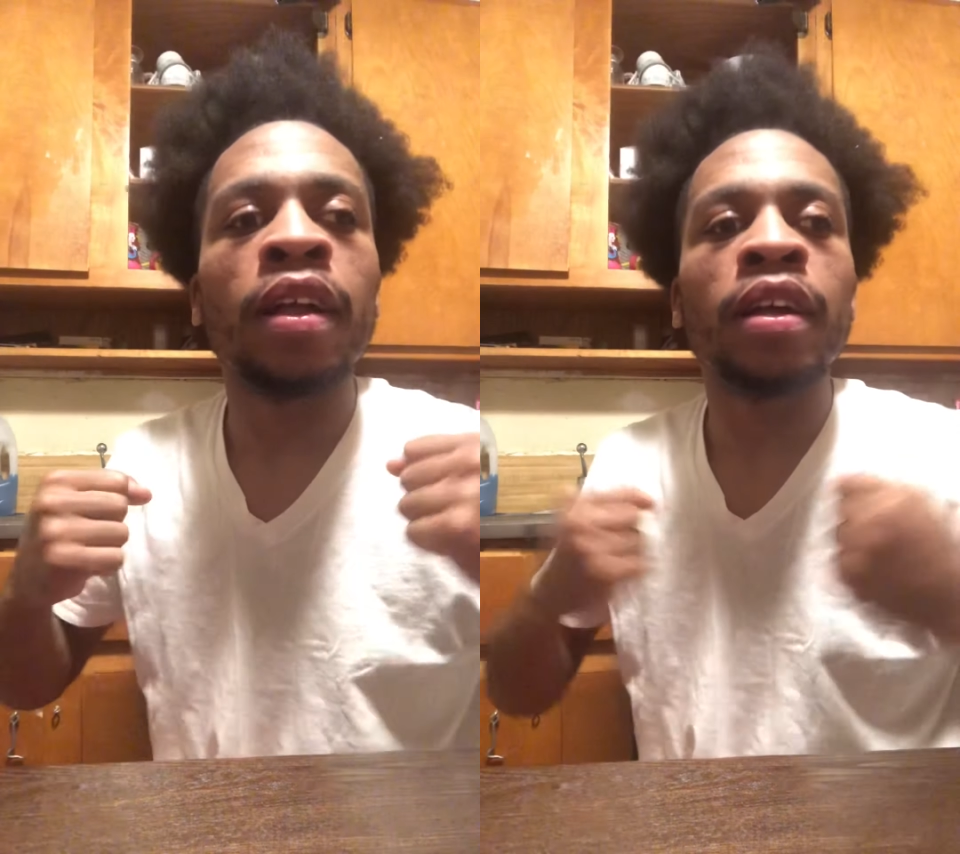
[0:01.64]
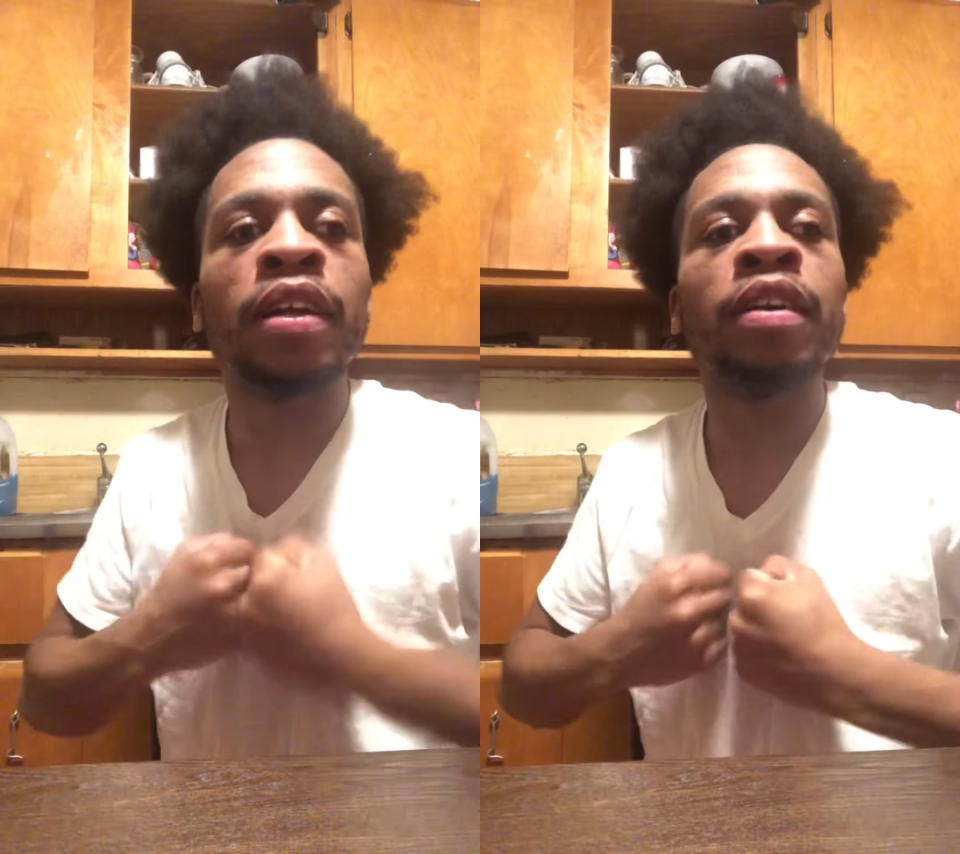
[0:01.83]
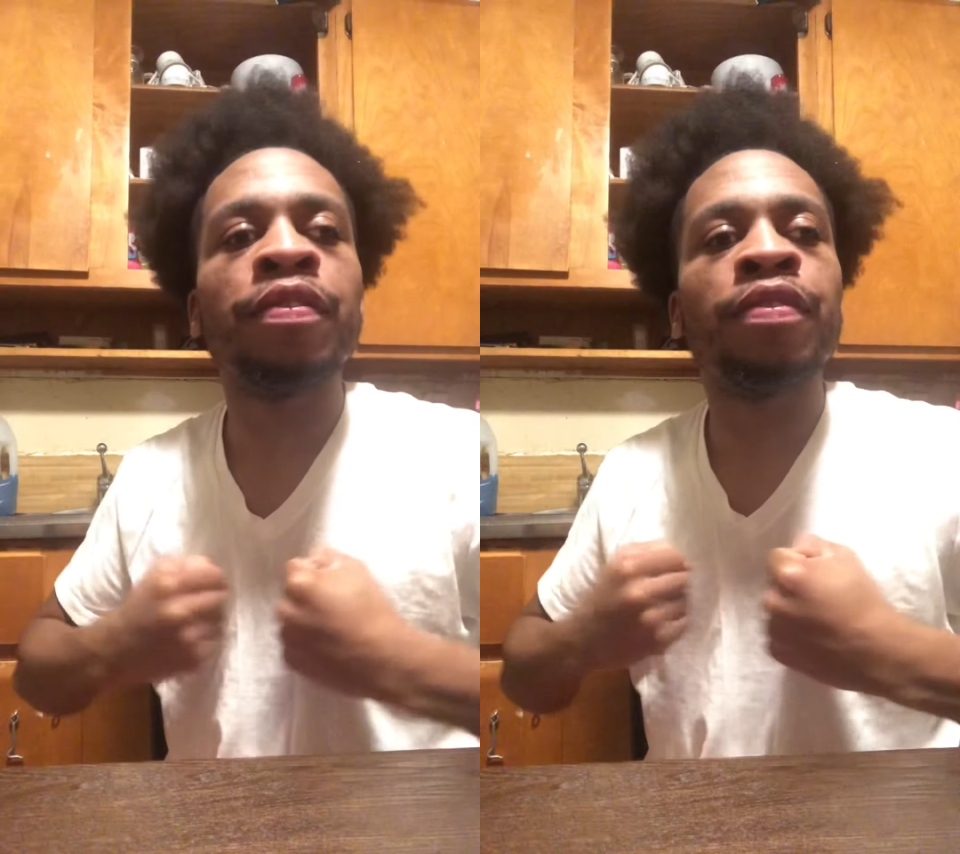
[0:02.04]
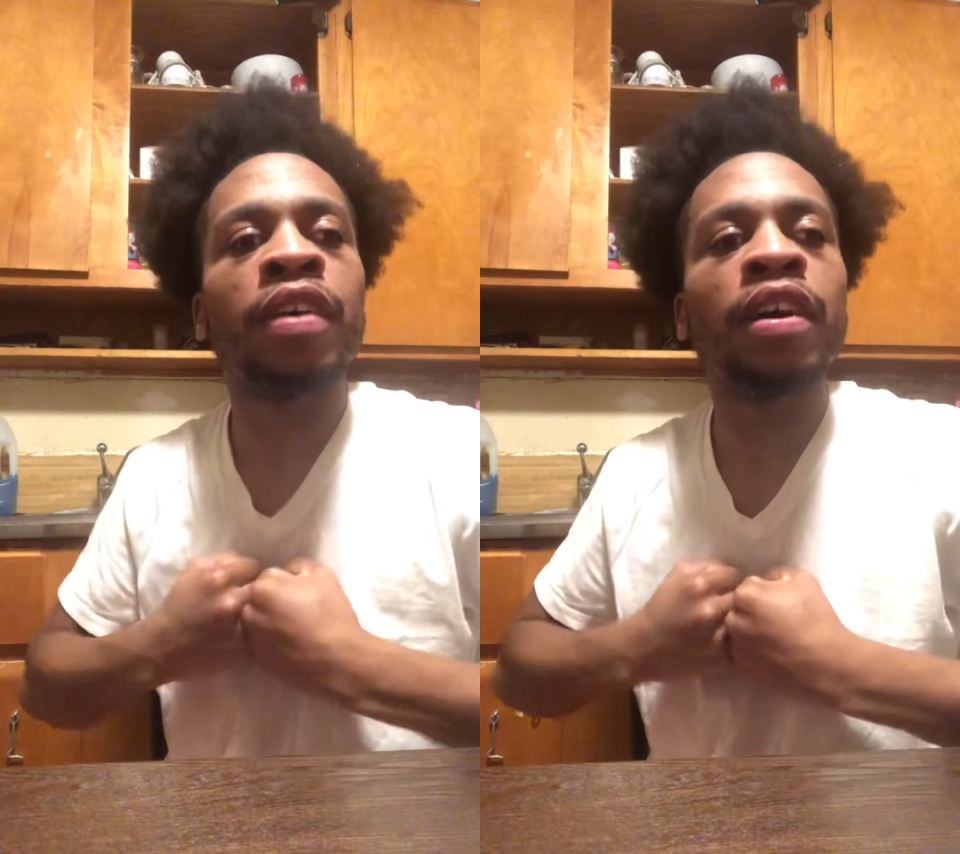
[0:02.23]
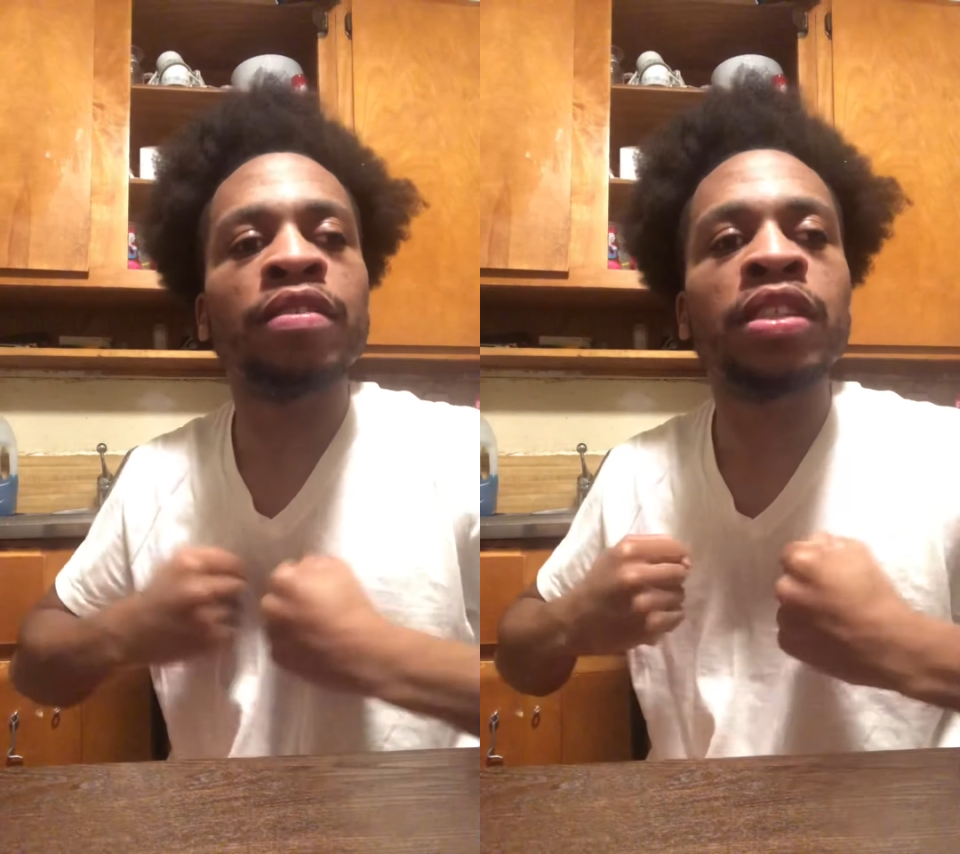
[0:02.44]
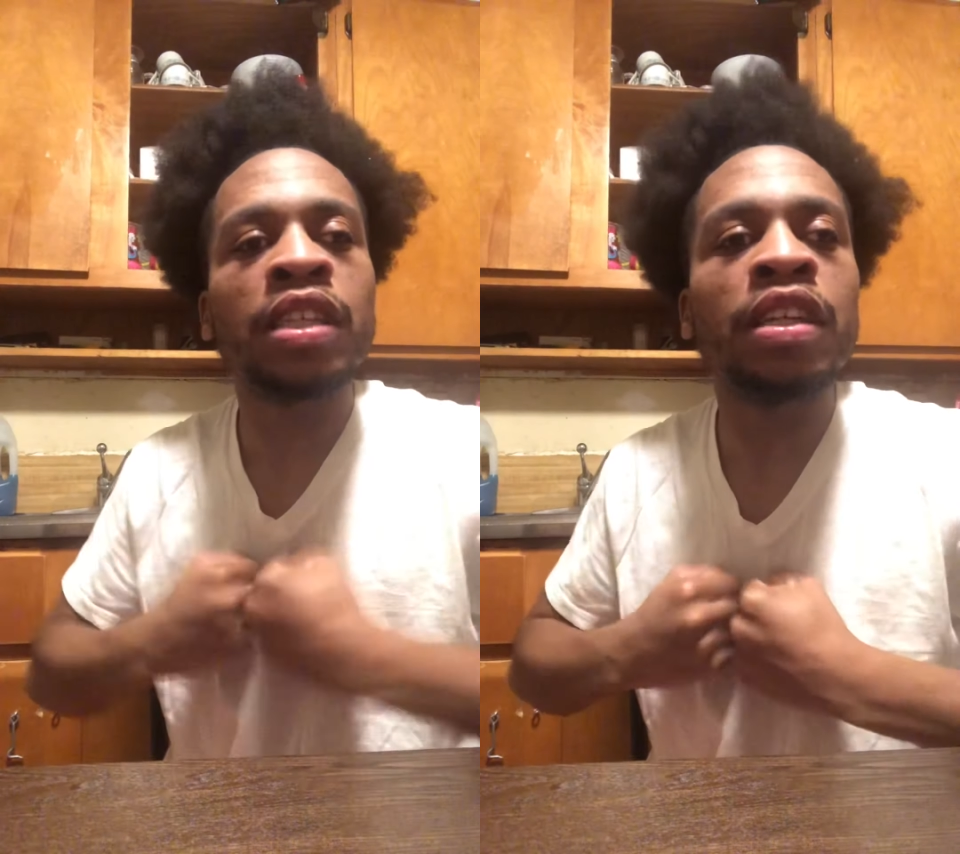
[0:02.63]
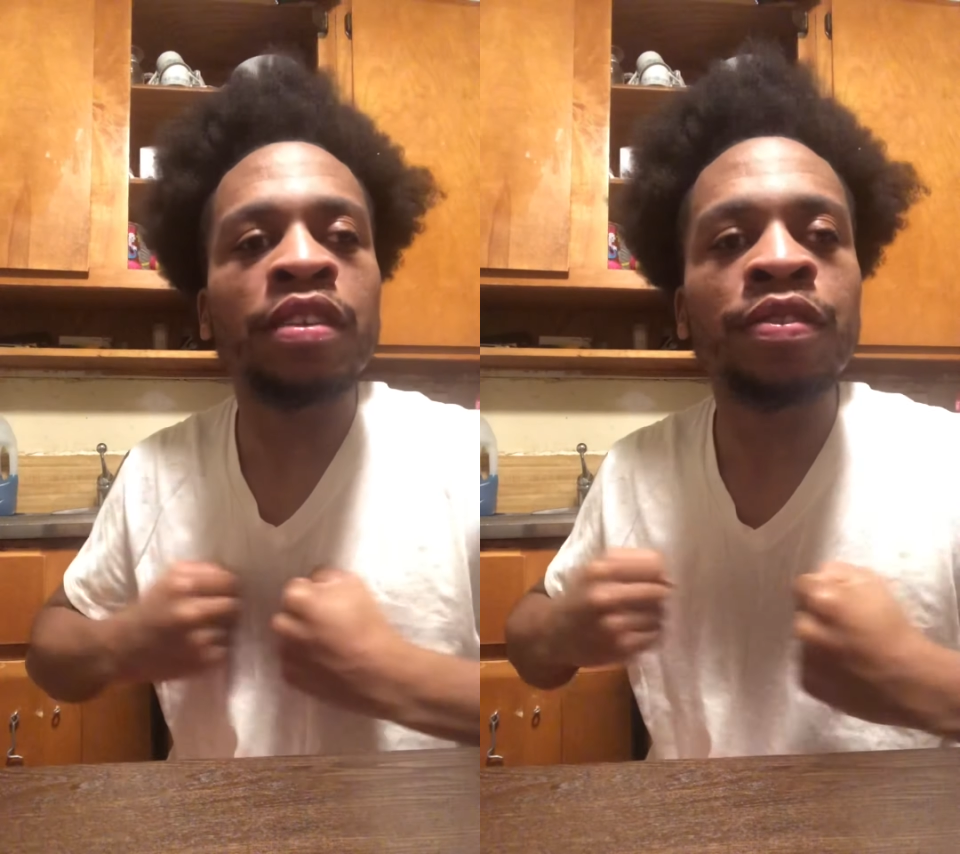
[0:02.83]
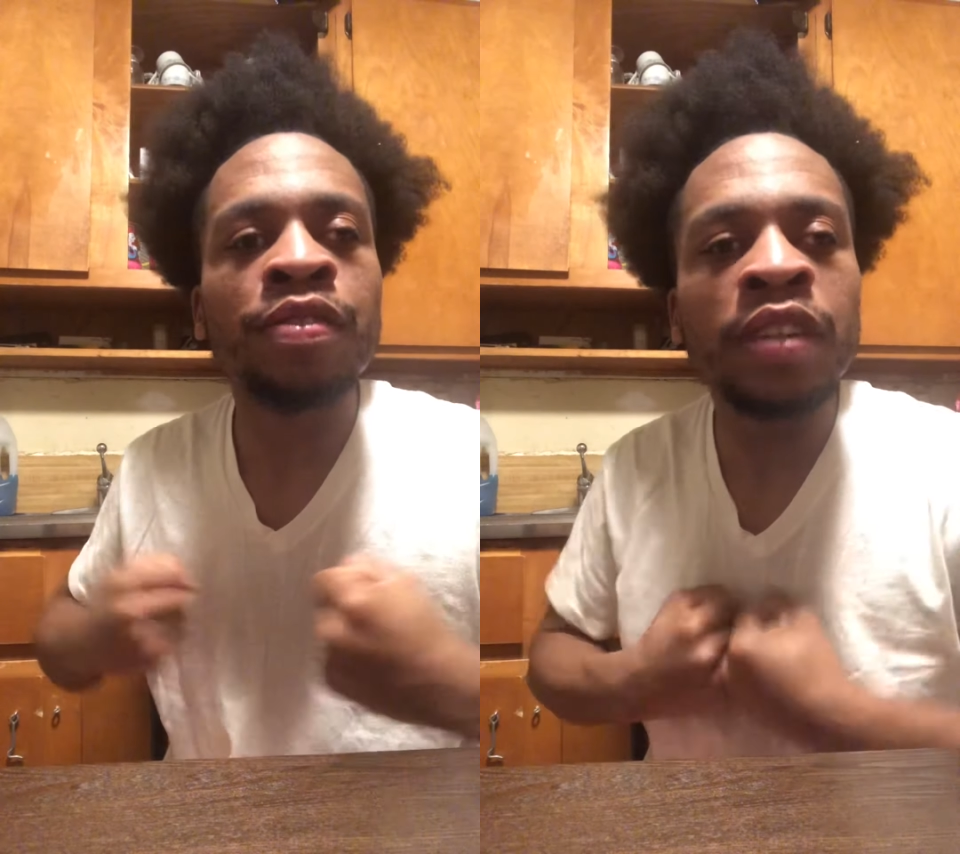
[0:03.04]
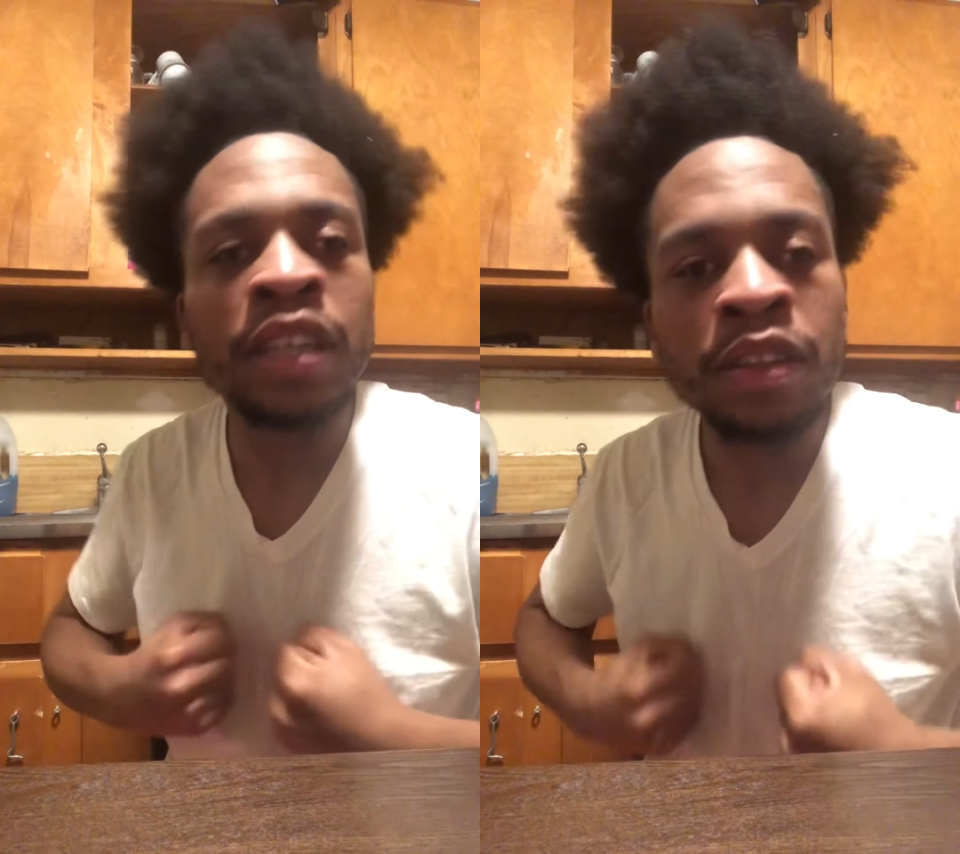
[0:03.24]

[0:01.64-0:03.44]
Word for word: Good Vibe TV.